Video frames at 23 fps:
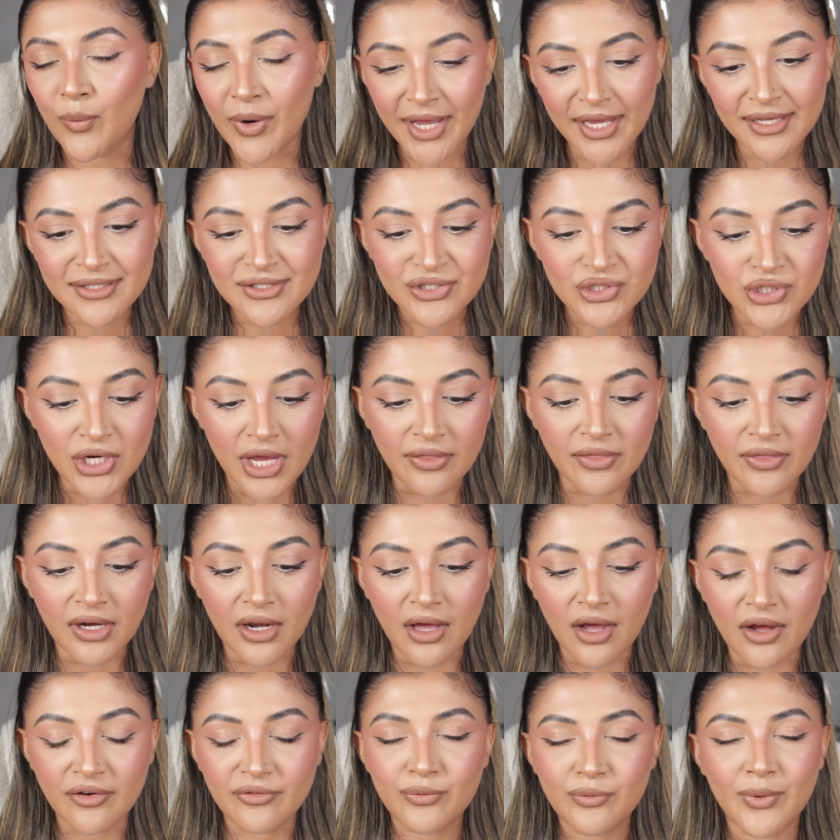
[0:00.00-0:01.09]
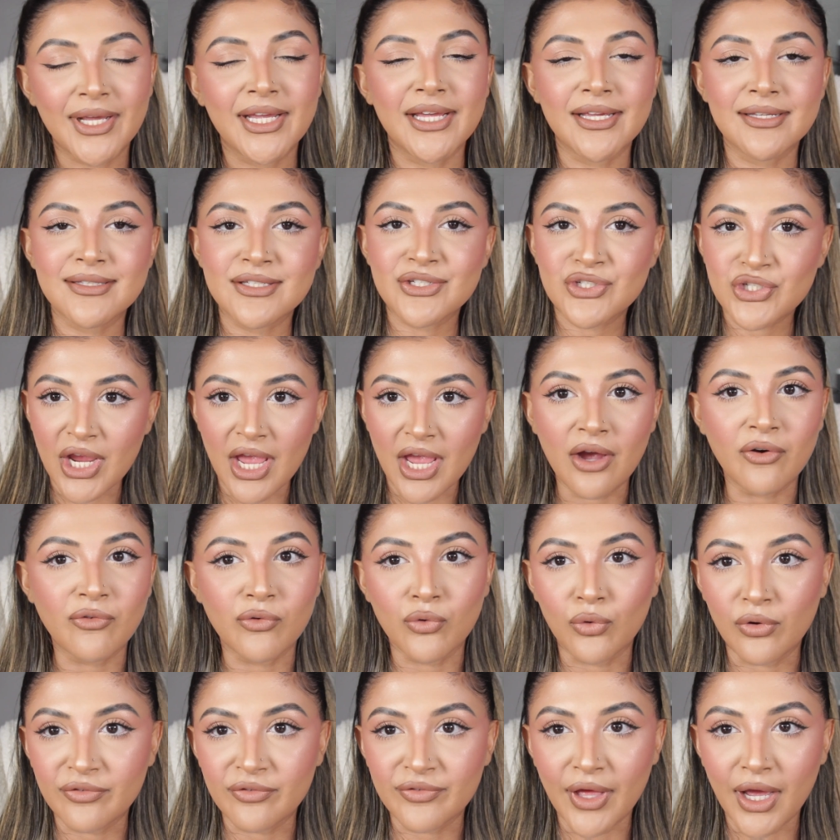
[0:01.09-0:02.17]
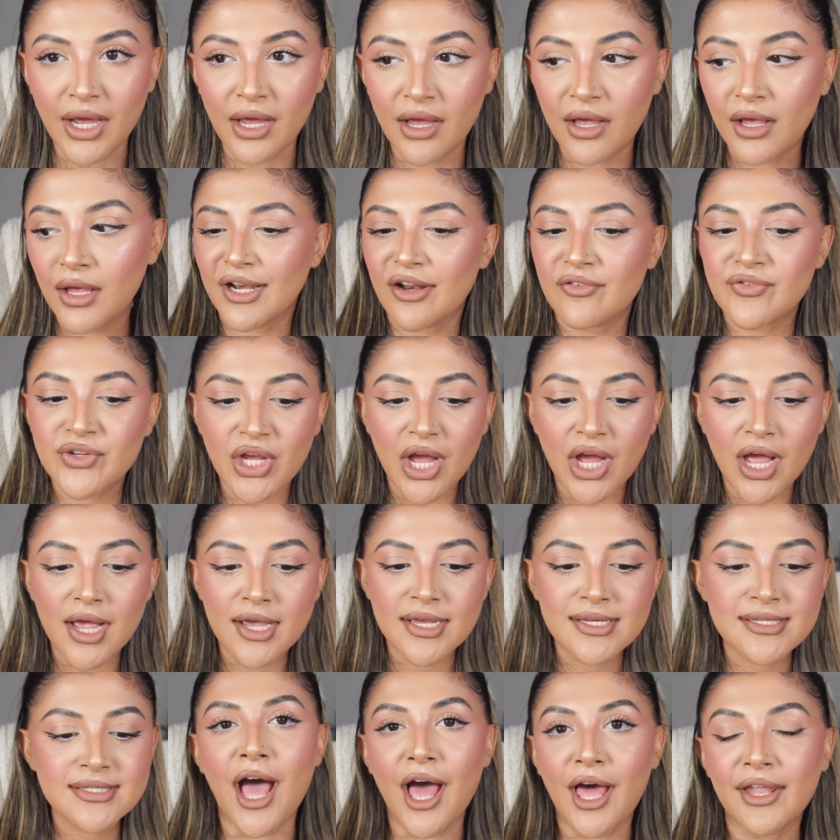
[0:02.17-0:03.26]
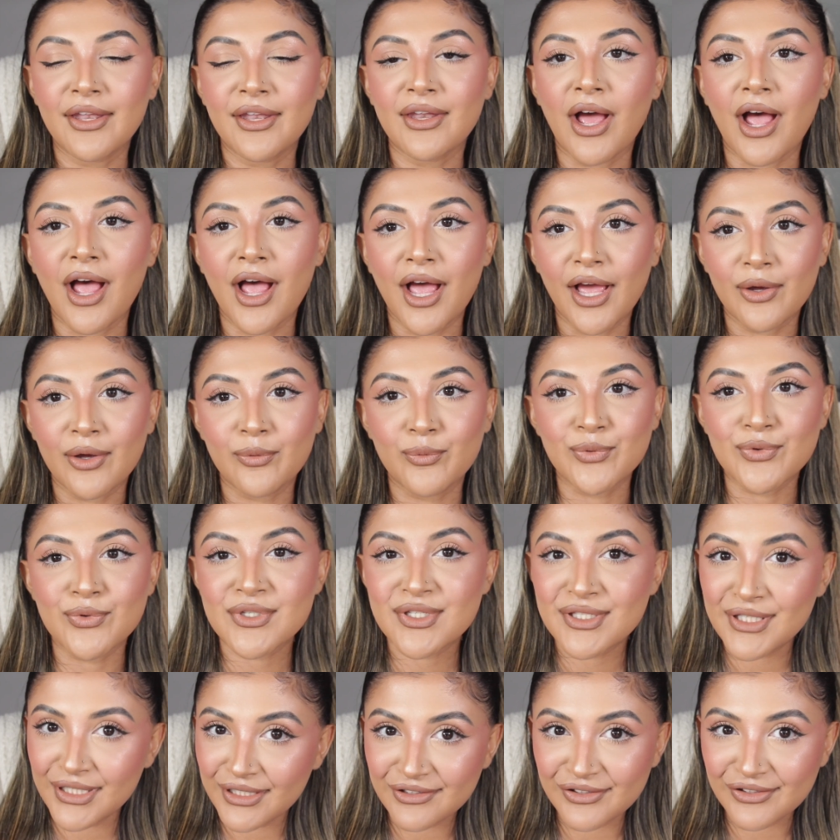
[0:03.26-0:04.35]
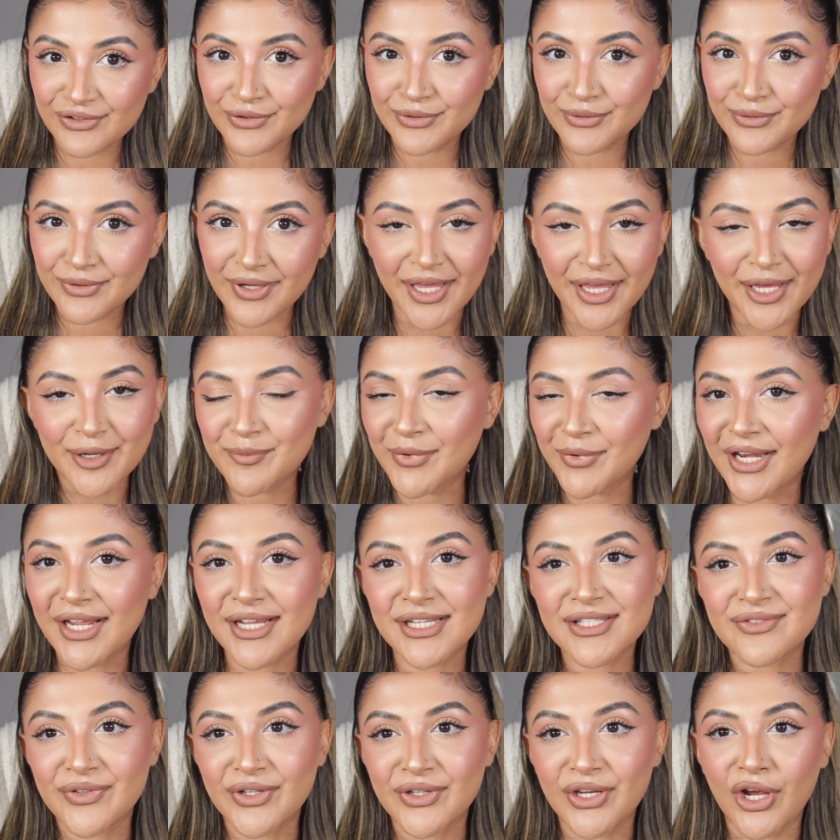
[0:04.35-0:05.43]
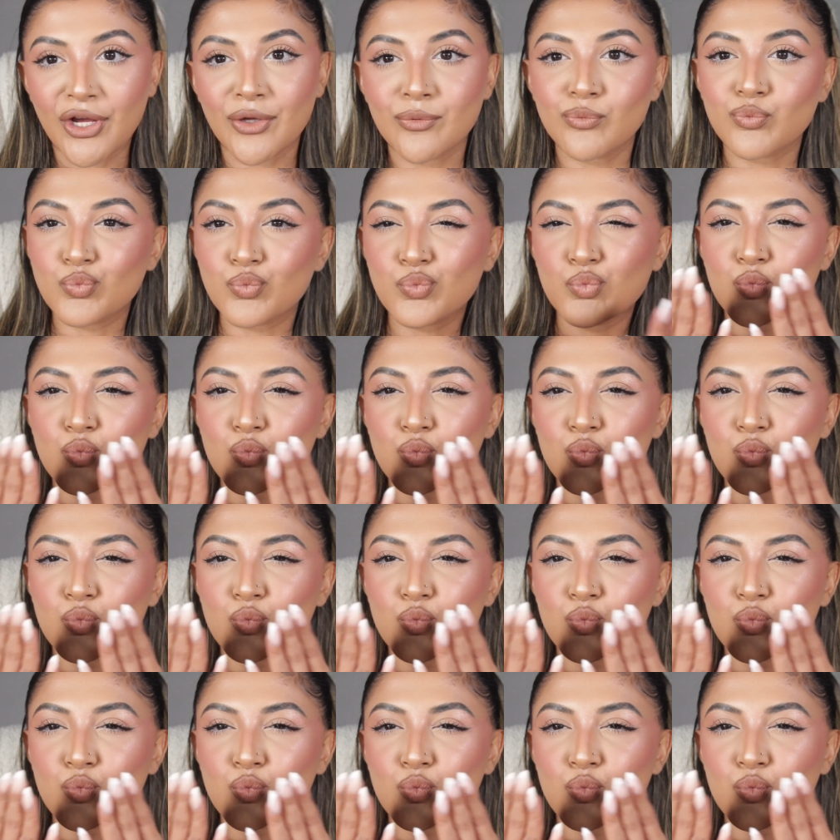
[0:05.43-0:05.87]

We're here to share the love. We're here to share all of that. I love you guys, and I will see you in my next video.